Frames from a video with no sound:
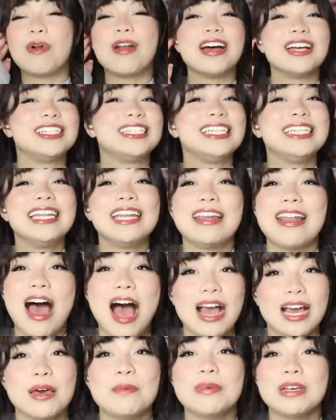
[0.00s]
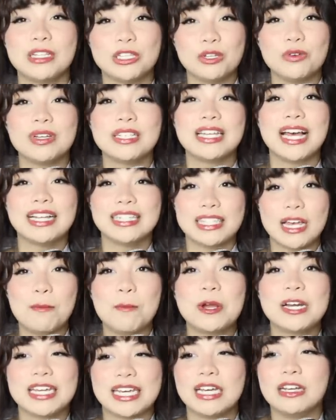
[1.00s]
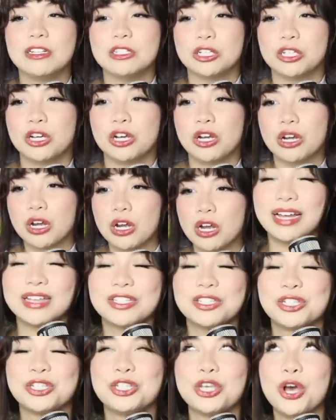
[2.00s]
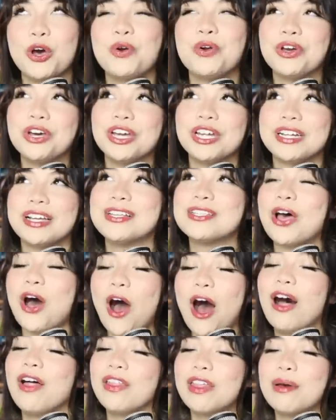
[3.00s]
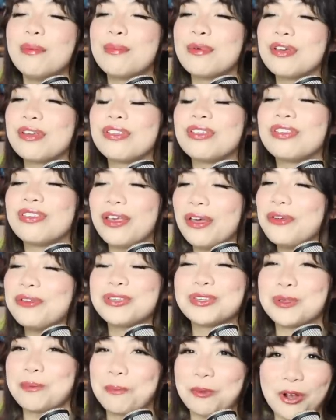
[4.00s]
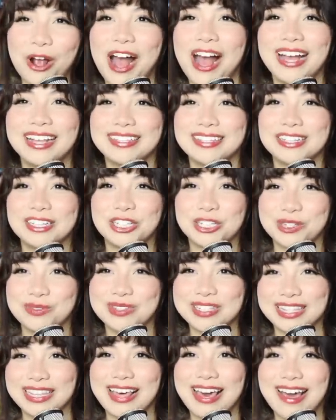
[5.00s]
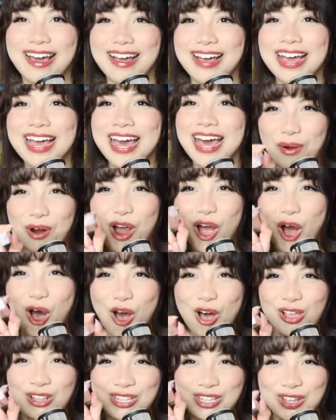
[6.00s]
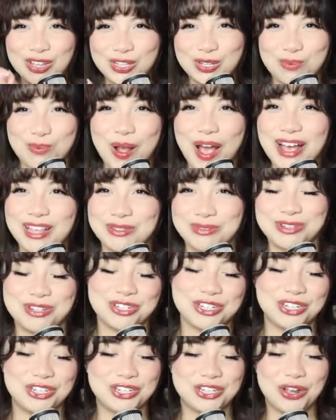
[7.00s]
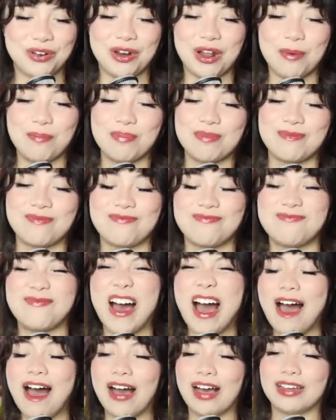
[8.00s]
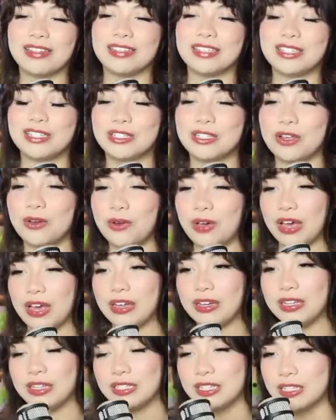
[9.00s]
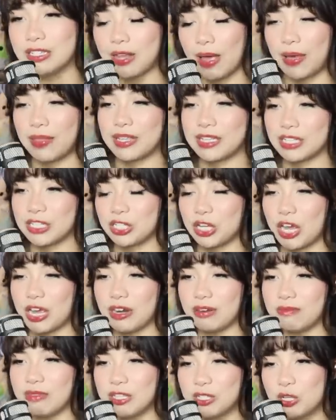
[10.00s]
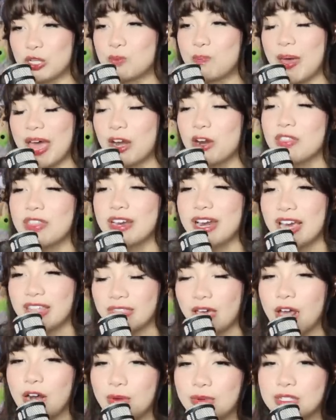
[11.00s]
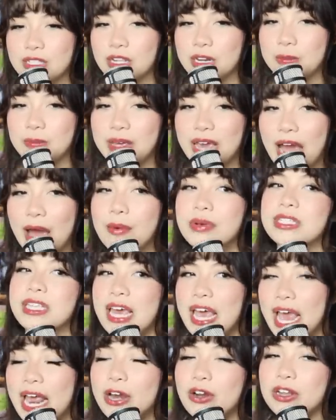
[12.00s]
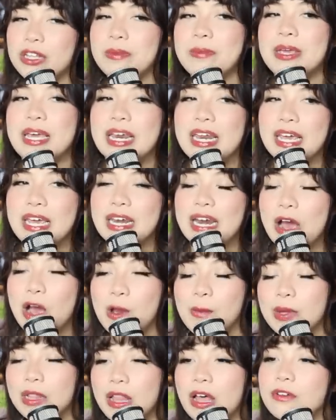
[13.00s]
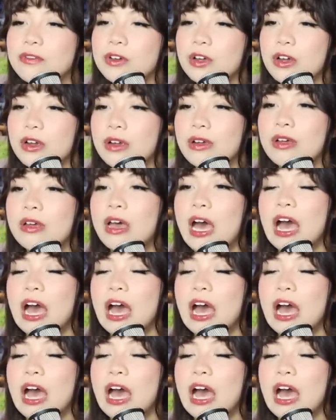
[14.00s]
Bruh, she did not commit suicide. Someone killed her. That's so good because all of them were so surprised that she was there. They were all so surprised when she showed up. Fuck, this is so good. This is good. This is better than I thought it was going to be. I was a hater in the beginning and now I'm a lover.